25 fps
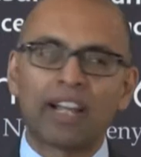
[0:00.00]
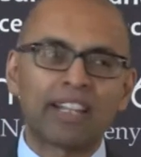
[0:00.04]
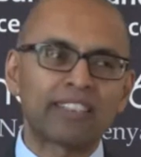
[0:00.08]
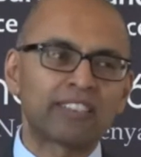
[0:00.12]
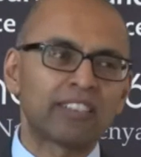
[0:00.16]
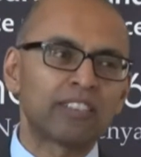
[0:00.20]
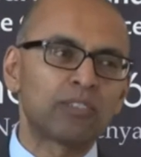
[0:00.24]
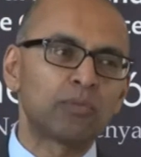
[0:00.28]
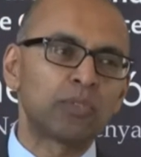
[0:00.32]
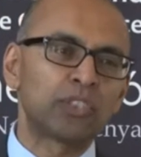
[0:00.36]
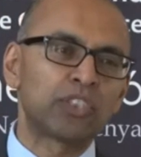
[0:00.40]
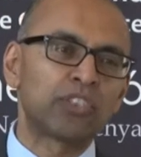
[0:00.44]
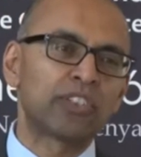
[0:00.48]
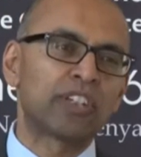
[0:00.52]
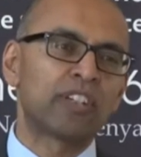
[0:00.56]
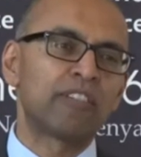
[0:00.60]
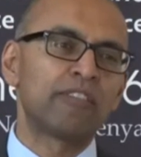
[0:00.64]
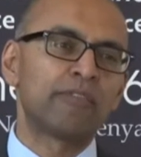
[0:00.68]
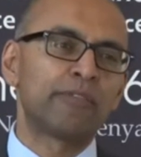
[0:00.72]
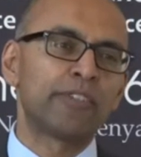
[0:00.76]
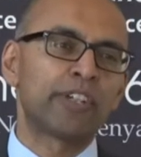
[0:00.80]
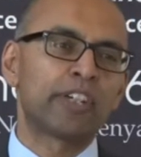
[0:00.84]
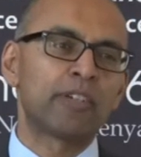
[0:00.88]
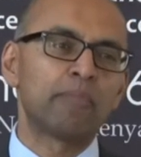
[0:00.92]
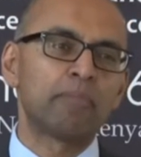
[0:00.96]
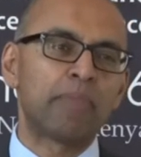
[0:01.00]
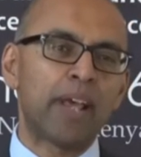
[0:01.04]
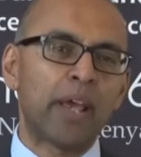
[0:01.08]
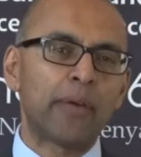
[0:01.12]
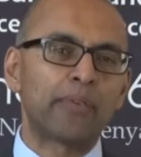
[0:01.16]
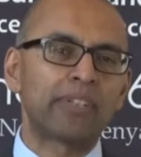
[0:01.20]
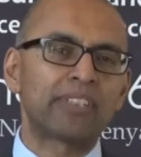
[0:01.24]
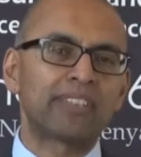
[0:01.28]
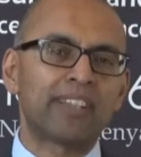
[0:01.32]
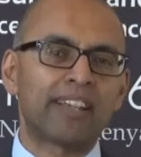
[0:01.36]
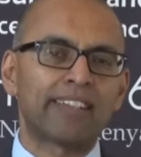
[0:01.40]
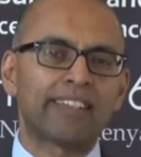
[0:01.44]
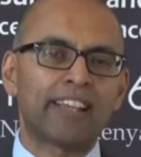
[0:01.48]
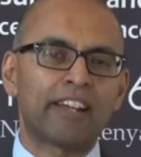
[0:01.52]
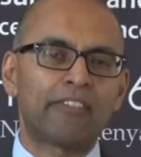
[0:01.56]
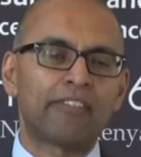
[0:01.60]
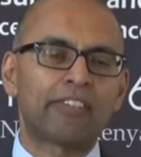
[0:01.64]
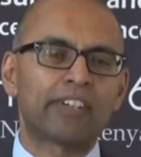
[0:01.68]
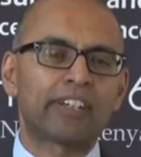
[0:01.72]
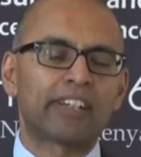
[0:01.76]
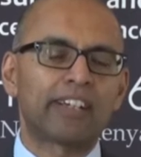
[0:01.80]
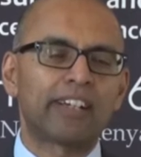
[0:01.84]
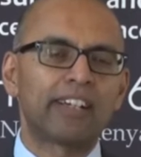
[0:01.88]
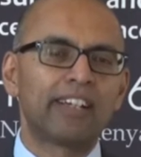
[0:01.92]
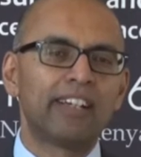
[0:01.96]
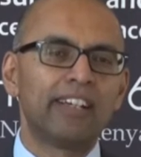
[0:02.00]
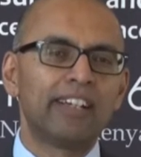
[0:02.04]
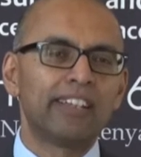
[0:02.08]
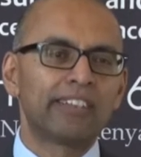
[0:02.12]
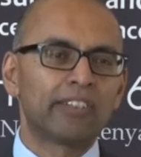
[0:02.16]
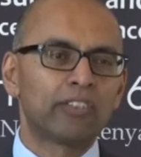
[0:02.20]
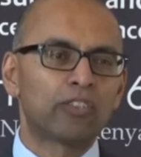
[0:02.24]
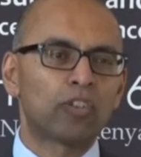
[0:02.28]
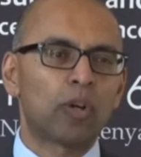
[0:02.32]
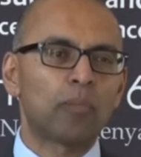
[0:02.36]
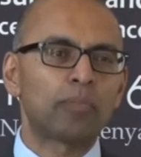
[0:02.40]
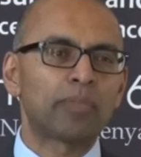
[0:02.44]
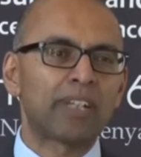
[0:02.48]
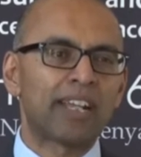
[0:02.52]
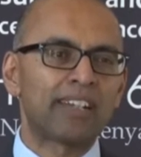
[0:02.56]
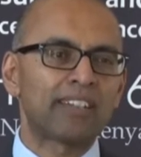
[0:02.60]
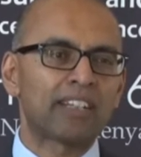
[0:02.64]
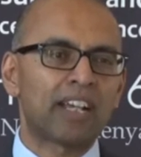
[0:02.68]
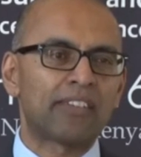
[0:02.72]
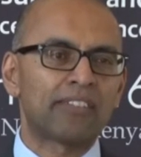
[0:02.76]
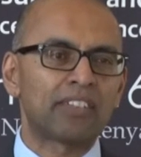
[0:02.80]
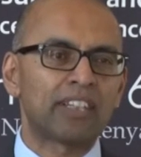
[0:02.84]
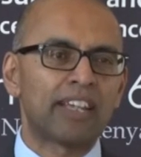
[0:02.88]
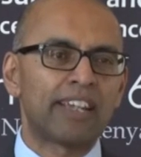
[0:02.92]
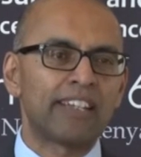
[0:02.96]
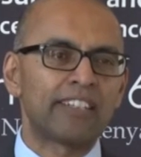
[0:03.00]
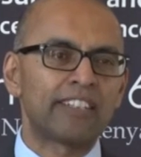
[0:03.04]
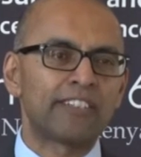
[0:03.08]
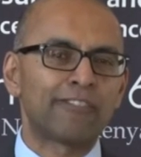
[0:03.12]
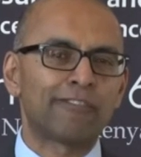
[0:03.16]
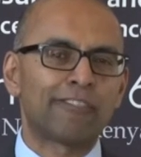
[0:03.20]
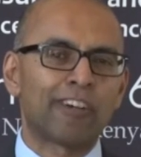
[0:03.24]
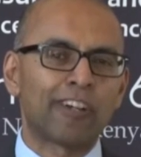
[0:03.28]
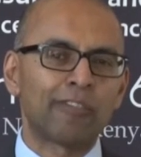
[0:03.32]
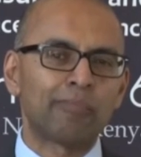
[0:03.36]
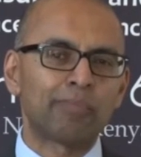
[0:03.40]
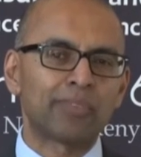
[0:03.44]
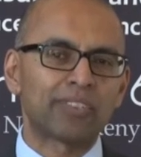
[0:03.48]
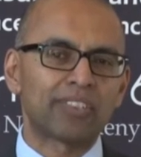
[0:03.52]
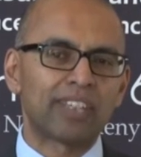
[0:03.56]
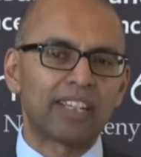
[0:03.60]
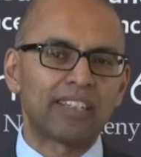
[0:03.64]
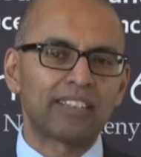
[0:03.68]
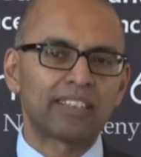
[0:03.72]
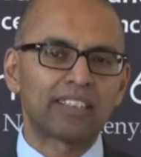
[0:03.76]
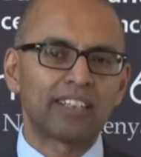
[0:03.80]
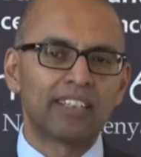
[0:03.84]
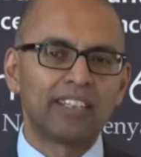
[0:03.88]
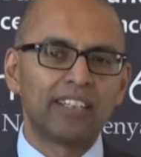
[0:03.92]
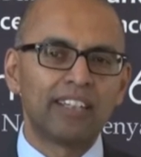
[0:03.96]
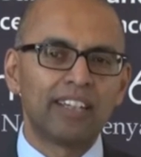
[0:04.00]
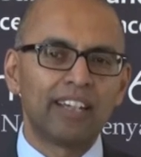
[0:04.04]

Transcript: assets, which if you compare with South Africa, the top 10 cover 85%.